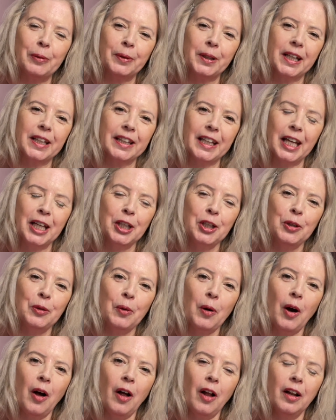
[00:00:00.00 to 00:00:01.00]
want to thank you
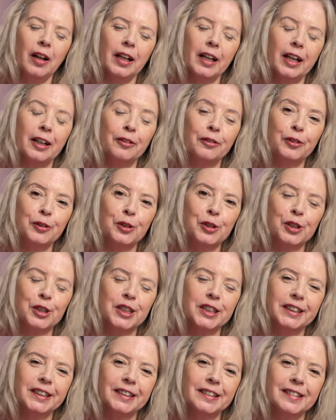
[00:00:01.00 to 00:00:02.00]
all, and of
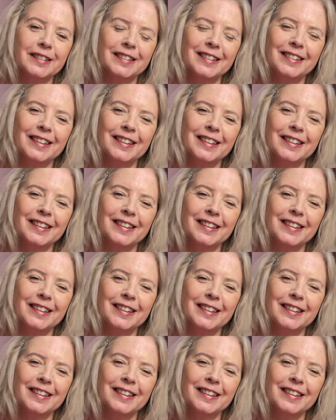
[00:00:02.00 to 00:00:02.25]
course